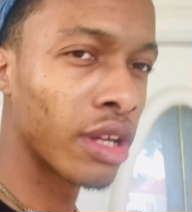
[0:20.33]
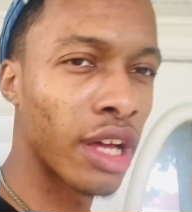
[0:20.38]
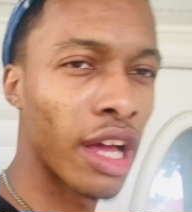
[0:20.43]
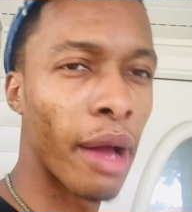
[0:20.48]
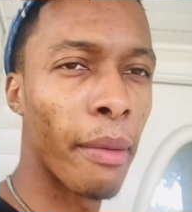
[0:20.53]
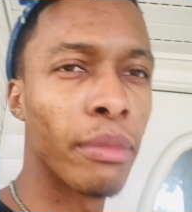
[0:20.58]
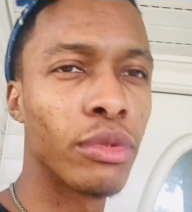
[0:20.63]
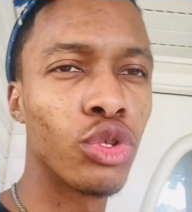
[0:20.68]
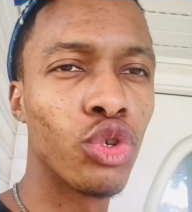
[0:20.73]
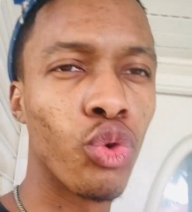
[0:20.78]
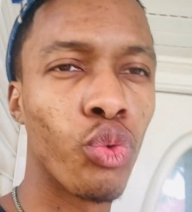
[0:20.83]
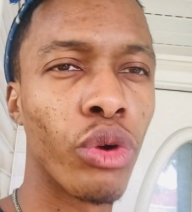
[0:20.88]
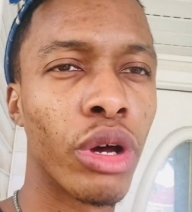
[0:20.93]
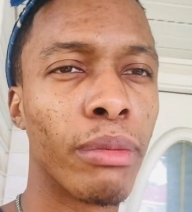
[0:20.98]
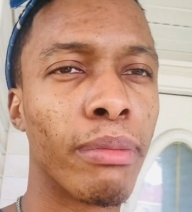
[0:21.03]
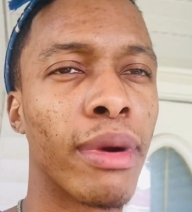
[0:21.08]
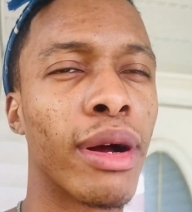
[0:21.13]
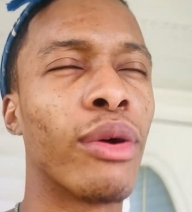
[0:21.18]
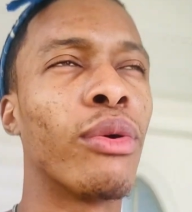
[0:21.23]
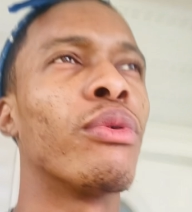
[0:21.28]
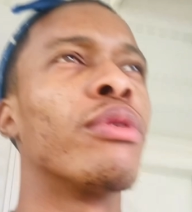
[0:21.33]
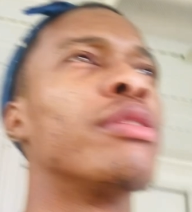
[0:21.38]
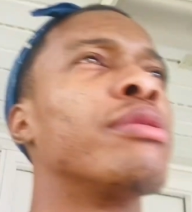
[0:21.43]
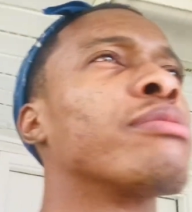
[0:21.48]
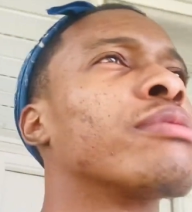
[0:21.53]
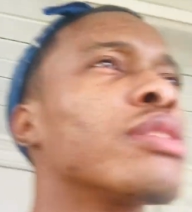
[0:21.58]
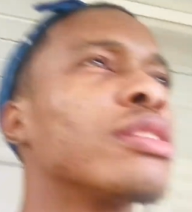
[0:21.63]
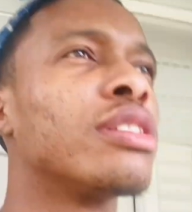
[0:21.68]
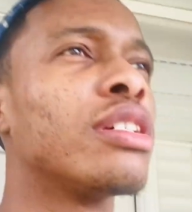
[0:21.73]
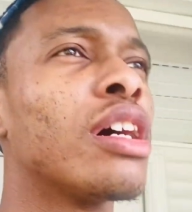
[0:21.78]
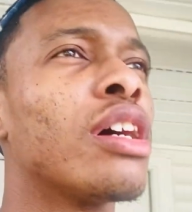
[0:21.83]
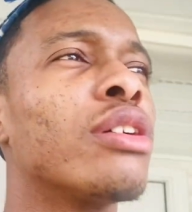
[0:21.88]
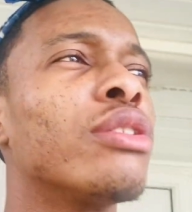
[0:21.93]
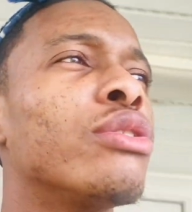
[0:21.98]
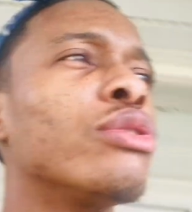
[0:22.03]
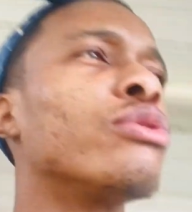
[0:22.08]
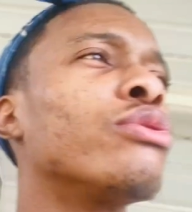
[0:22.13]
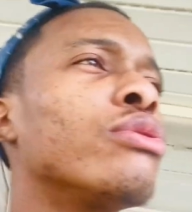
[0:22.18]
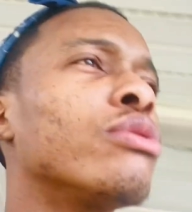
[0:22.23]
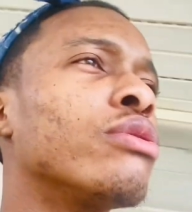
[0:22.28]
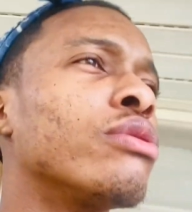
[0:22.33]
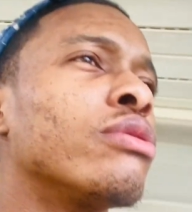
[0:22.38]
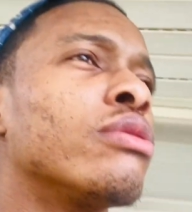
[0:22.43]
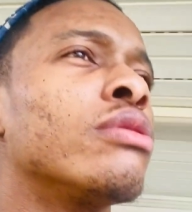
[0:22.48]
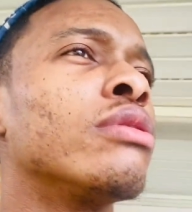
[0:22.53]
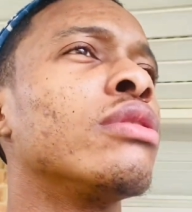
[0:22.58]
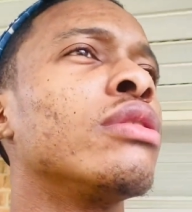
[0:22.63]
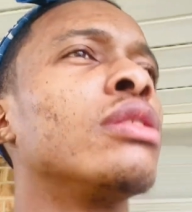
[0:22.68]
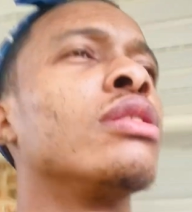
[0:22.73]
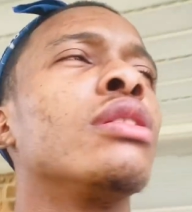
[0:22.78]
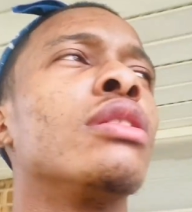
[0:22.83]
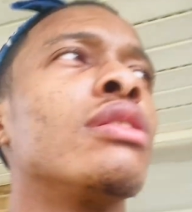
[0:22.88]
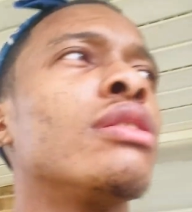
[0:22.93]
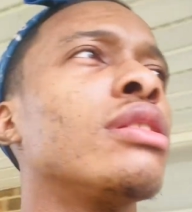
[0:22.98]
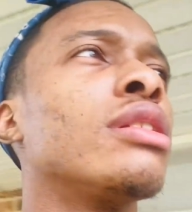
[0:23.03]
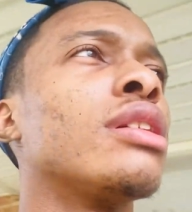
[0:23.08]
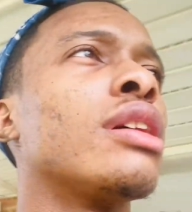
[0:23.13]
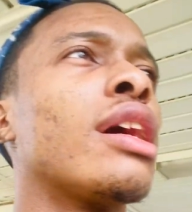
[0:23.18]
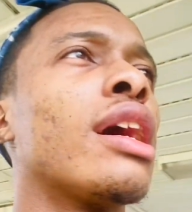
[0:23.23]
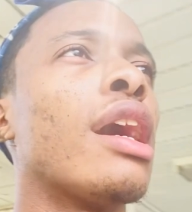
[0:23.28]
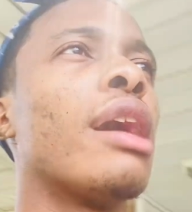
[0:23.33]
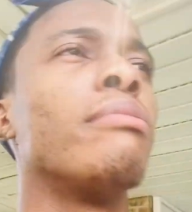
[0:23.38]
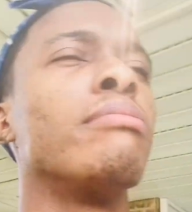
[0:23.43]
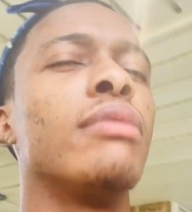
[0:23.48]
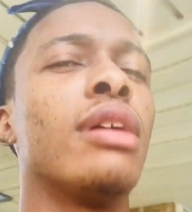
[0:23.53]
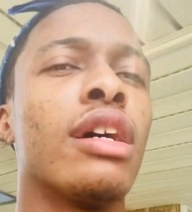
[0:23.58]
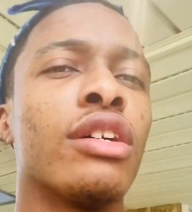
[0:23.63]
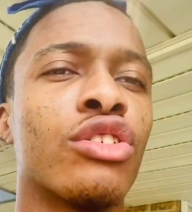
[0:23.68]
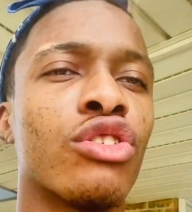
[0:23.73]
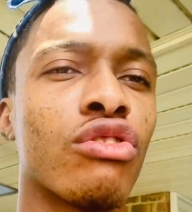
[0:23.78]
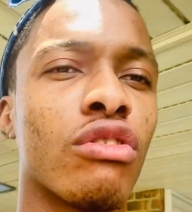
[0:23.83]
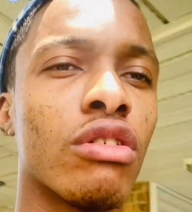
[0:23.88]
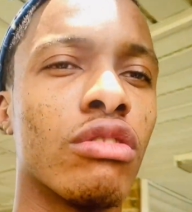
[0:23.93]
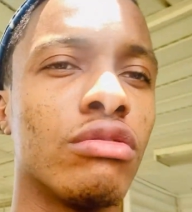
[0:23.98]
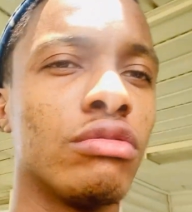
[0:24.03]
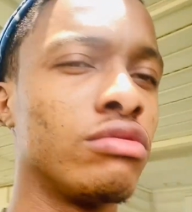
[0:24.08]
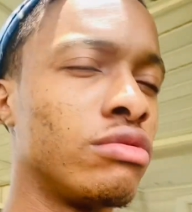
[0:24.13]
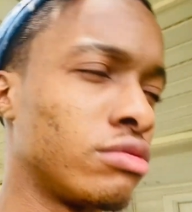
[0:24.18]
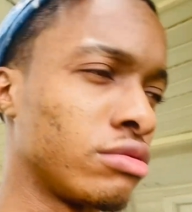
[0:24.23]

I'm gonna do one by one, cause y'all know I'm not strong.